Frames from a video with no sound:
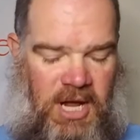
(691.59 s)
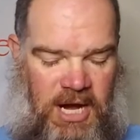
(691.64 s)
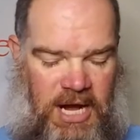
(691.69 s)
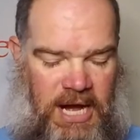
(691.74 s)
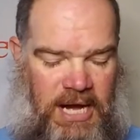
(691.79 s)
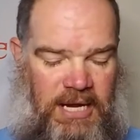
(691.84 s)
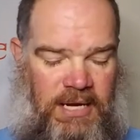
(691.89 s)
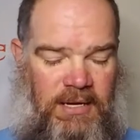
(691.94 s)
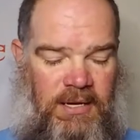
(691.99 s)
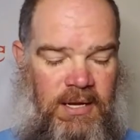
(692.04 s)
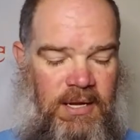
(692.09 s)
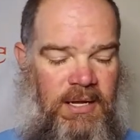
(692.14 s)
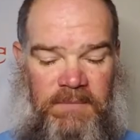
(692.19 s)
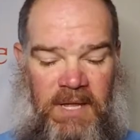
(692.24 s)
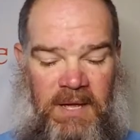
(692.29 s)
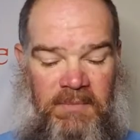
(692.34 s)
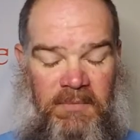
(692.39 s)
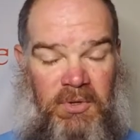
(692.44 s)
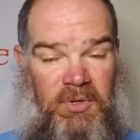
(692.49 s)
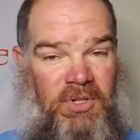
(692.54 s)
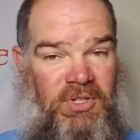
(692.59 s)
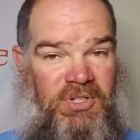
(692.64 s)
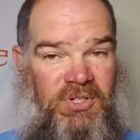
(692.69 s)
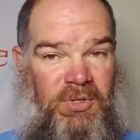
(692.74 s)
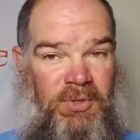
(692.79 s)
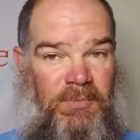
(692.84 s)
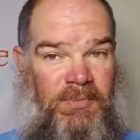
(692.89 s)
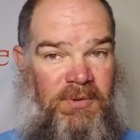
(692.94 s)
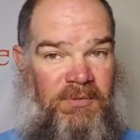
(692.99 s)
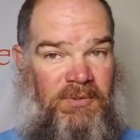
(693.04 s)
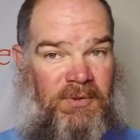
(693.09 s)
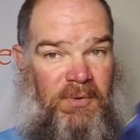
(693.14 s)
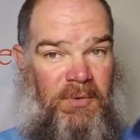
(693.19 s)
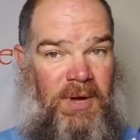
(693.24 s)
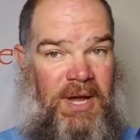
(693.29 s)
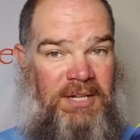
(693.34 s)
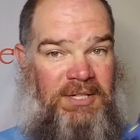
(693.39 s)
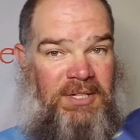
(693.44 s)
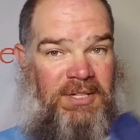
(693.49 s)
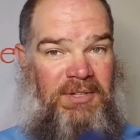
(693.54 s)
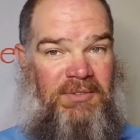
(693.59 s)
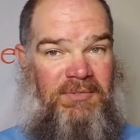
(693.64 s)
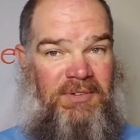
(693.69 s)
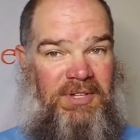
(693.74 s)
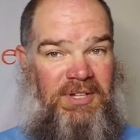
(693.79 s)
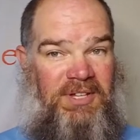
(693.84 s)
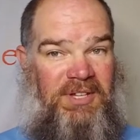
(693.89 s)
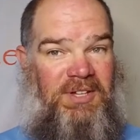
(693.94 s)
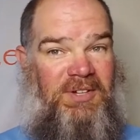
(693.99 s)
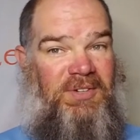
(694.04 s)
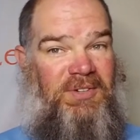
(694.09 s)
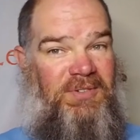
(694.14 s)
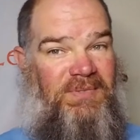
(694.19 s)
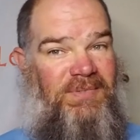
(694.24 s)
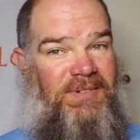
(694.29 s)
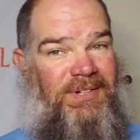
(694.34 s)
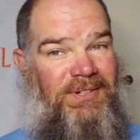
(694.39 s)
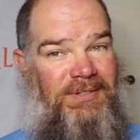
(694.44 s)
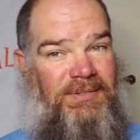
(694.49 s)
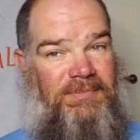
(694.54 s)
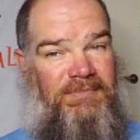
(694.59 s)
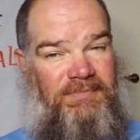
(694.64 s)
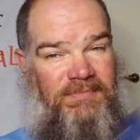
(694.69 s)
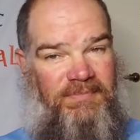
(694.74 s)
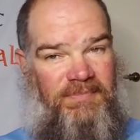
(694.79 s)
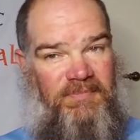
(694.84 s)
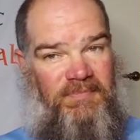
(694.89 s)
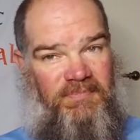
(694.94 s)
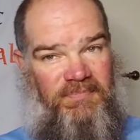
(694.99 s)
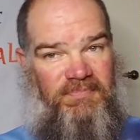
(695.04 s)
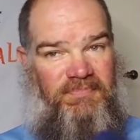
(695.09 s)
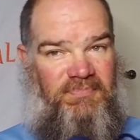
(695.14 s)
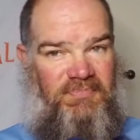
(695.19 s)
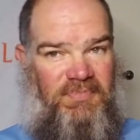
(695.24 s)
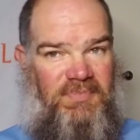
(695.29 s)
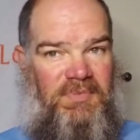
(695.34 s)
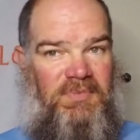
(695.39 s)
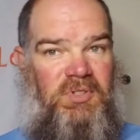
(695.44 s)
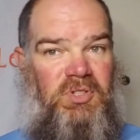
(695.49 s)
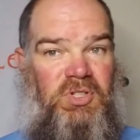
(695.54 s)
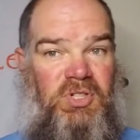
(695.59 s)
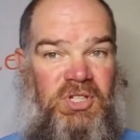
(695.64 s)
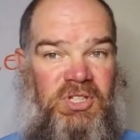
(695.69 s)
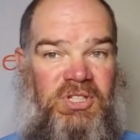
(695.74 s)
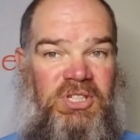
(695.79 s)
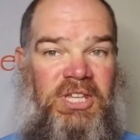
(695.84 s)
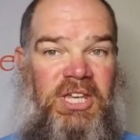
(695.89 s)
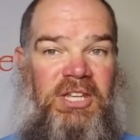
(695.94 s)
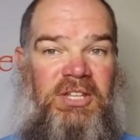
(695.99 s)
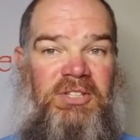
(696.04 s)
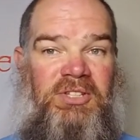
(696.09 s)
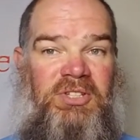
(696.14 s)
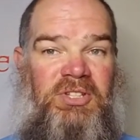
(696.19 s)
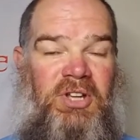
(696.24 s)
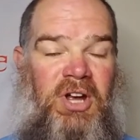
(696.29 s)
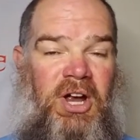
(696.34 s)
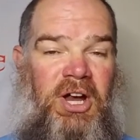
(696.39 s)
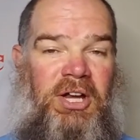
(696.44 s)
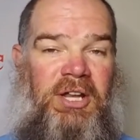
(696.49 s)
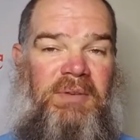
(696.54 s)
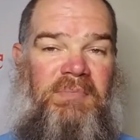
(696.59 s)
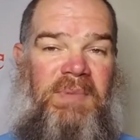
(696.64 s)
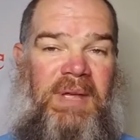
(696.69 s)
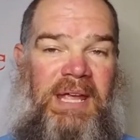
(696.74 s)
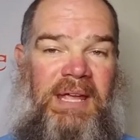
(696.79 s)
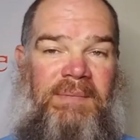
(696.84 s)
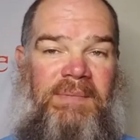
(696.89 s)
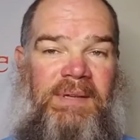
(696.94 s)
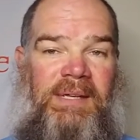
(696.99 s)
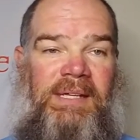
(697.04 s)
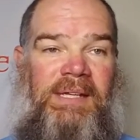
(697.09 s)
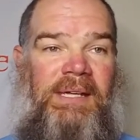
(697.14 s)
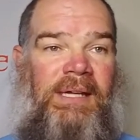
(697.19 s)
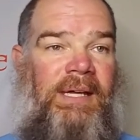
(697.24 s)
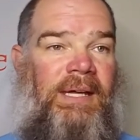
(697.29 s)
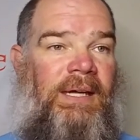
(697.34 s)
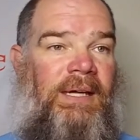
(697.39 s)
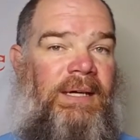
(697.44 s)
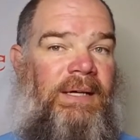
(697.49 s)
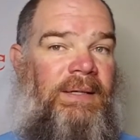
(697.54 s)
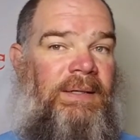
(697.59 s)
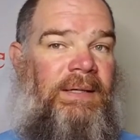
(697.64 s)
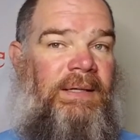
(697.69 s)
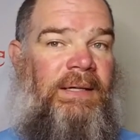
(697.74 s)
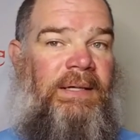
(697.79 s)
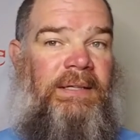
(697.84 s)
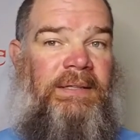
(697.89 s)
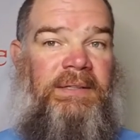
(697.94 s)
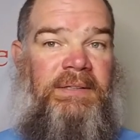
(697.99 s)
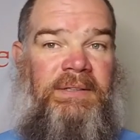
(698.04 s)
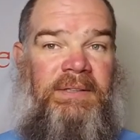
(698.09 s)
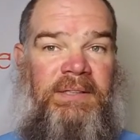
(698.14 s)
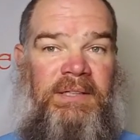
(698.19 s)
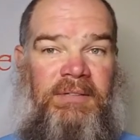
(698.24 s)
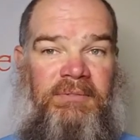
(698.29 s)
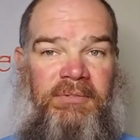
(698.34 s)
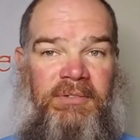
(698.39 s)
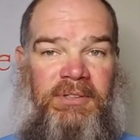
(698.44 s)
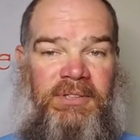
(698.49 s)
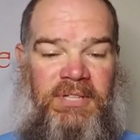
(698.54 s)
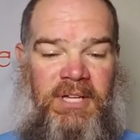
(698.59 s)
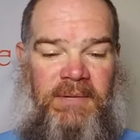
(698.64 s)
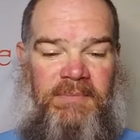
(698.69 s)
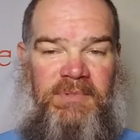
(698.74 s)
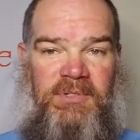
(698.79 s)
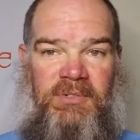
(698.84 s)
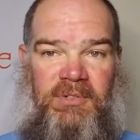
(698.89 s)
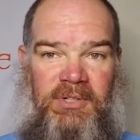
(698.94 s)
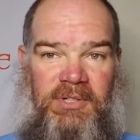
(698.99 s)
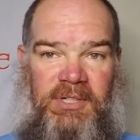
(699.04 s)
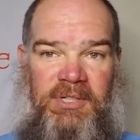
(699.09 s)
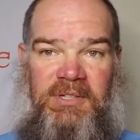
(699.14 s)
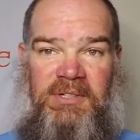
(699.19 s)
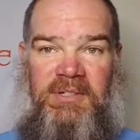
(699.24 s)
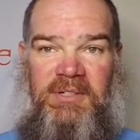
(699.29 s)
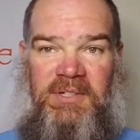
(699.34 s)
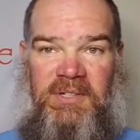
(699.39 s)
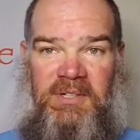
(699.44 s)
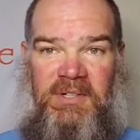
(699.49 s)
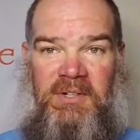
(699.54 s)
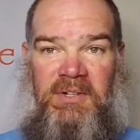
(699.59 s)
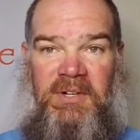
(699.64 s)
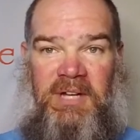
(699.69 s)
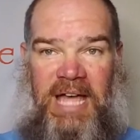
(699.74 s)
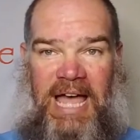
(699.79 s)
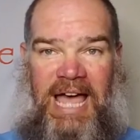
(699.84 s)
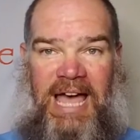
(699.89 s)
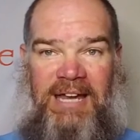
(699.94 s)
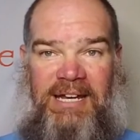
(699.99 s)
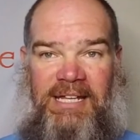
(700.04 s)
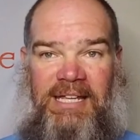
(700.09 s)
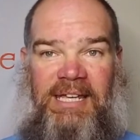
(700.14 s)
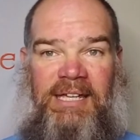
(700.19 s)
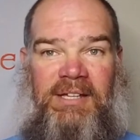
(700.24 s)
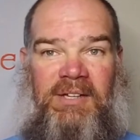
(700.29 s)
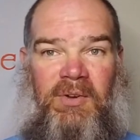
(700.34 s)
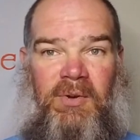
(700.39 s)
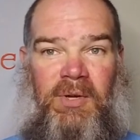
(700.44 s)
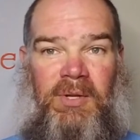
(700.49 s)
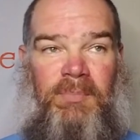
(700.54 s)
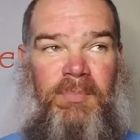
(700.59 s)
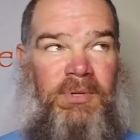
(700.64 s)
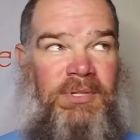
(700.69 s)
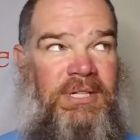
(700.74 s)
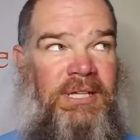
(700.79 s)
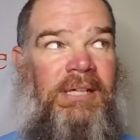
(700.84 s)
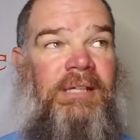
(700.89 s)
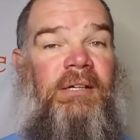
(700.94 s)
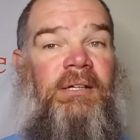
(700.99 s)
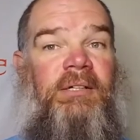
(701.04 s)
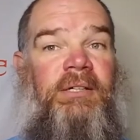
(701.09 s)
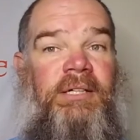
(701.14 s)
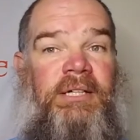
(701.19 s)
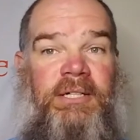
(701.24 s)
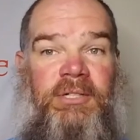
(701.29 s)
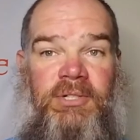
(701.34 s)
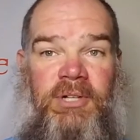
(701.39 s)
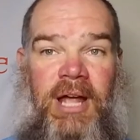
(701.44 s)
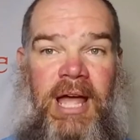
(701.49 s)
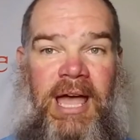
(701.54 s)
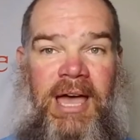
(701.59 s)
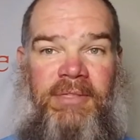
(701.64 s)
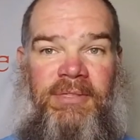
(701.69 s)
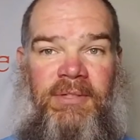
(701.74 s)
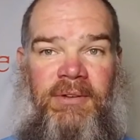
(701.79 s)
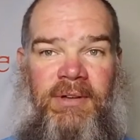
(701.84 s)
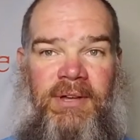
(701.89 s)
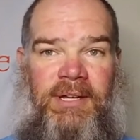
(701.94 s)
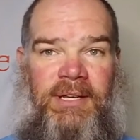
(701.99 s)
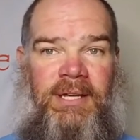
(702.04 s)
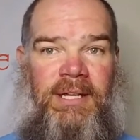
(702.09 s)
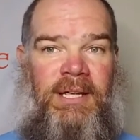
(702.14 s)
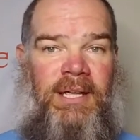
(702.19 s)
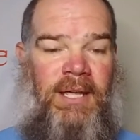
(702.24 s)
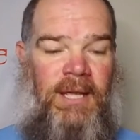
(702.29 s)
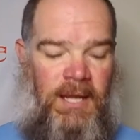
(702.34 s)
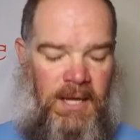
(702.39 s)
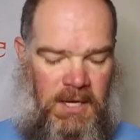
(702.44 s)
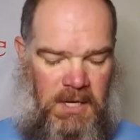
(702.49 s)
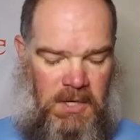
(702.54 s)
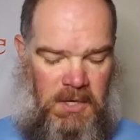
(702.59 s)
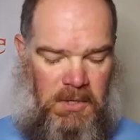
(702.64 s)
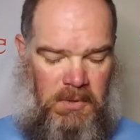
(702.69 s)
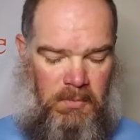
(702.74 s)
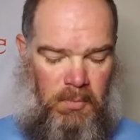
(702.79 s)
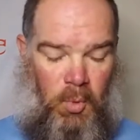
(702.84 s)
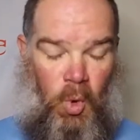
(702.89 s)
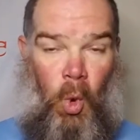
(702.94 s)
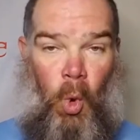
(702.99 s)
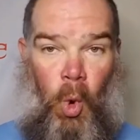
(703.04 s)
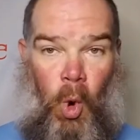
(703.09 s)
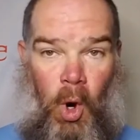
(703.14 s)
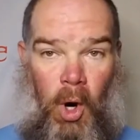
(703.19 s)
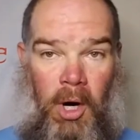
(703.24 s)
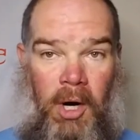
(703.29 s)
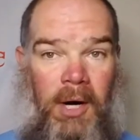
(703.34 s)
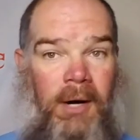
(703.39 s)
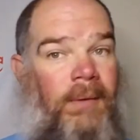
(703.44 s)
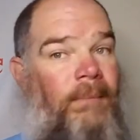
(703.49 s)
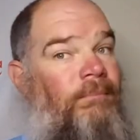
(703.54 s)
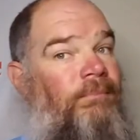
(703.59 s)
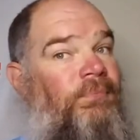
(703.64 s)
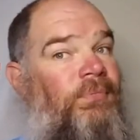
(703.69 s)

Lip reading: All right, I'm going to assume if you're watching the video, you're just getting started maybe, and looking for tips on how to get going, particularly in triathlon, or